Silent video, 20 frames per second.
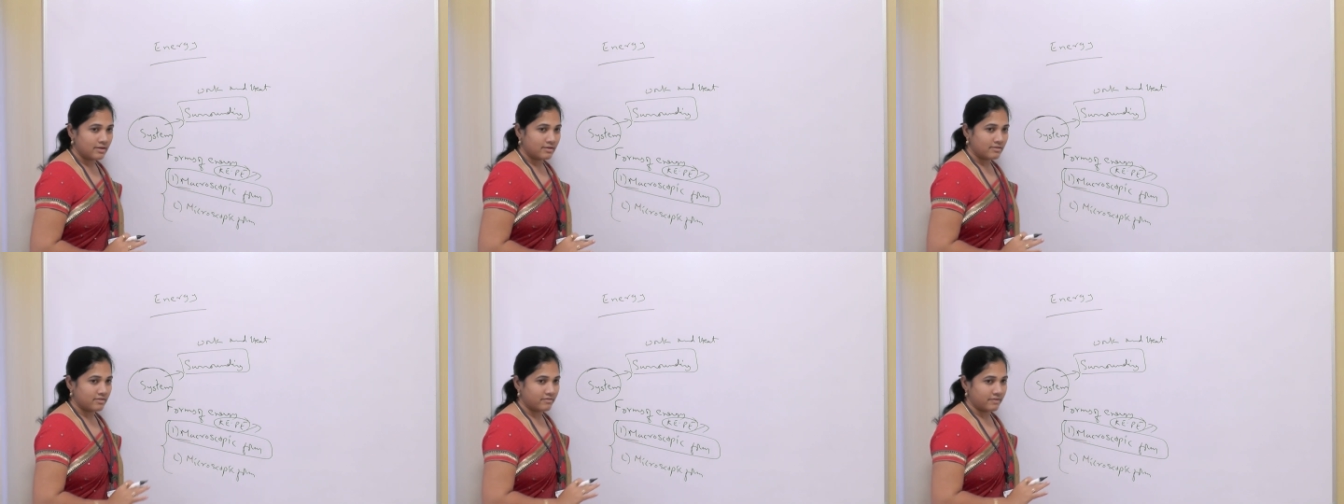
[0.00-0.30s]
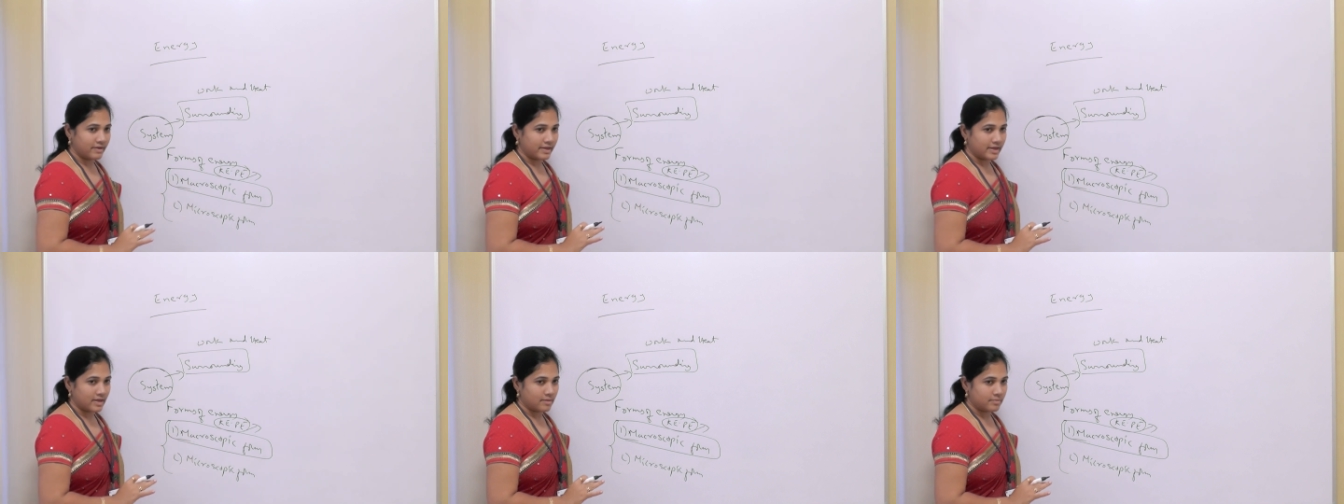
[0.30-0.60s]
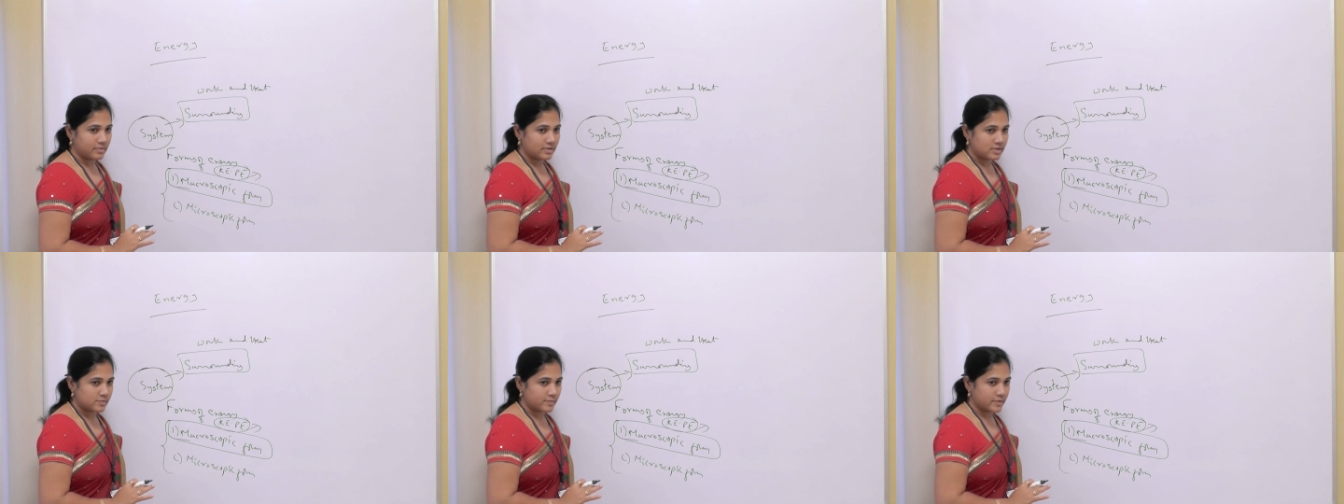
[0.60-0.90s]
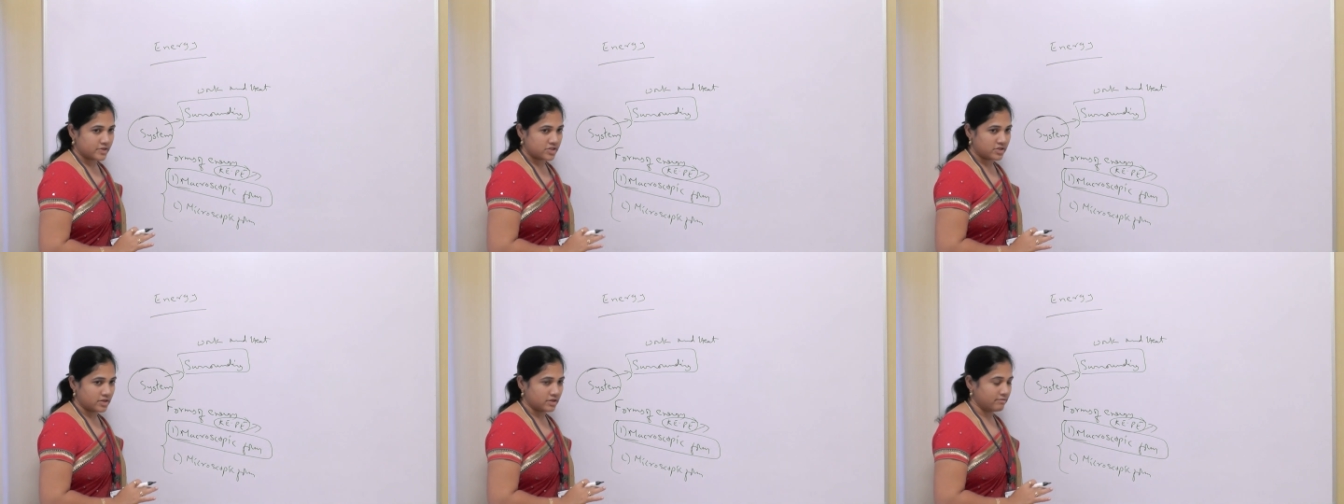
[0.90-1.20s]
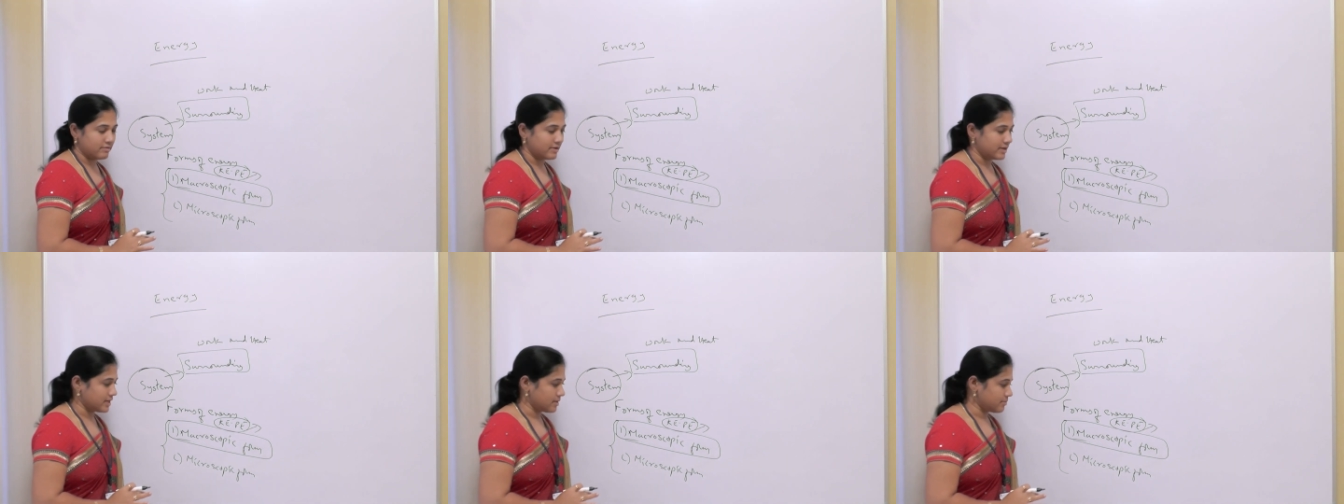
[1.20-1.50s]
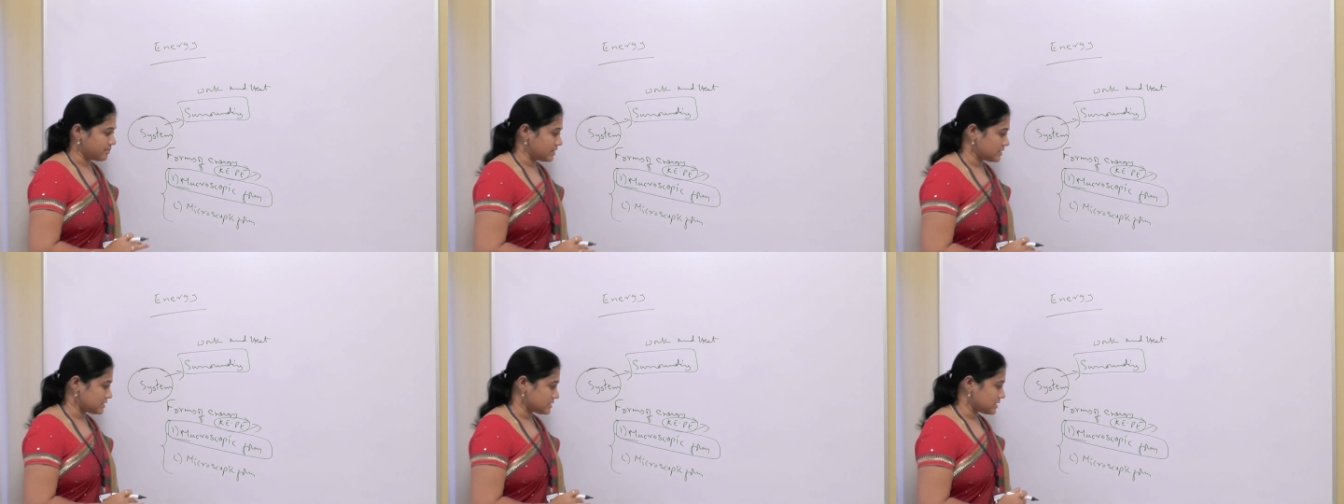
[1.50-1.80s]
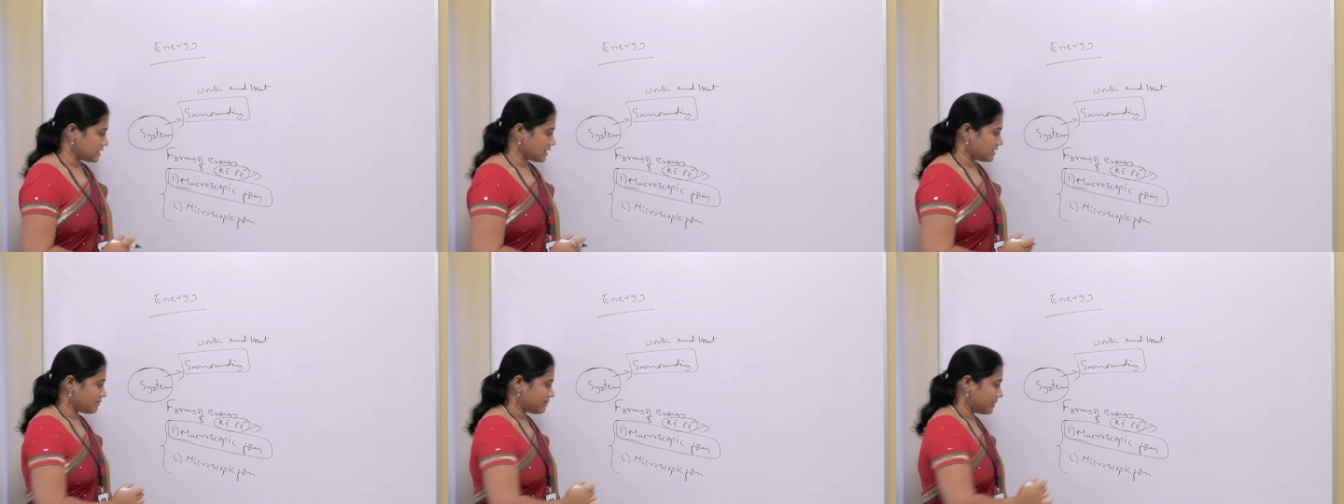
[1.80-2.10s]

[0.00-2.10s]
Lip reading: variables, measuring variables.